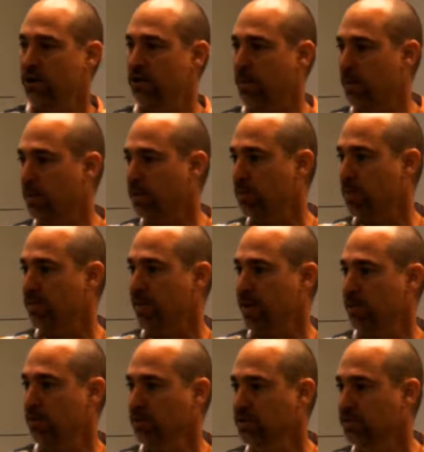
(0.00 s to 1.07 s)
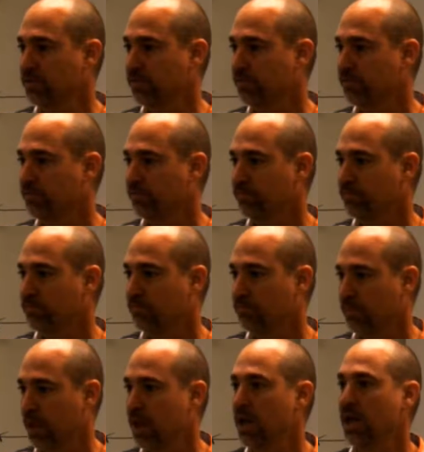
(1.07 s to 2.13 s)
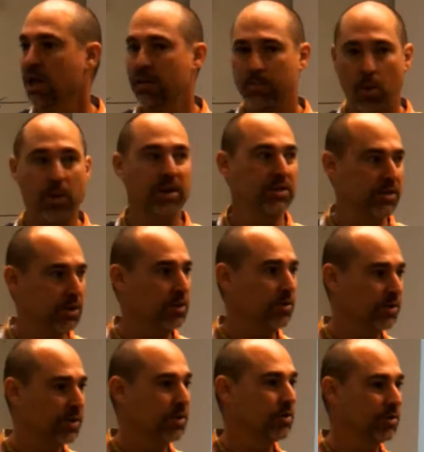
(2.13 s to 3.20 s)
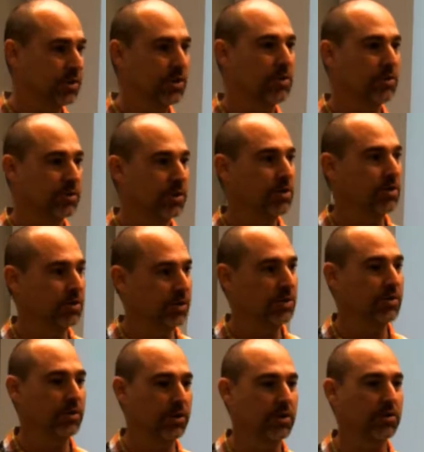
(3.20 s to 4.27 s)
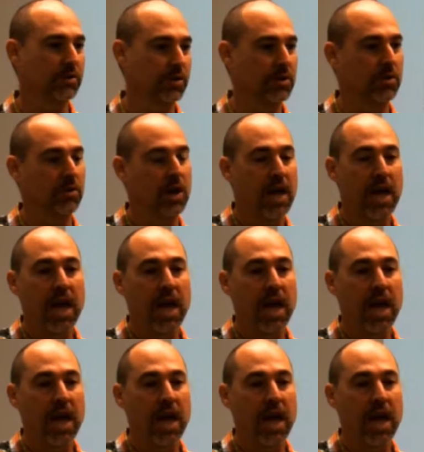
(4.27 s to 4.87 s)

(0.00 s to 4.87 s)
You remember what the p-value was? 0.000000.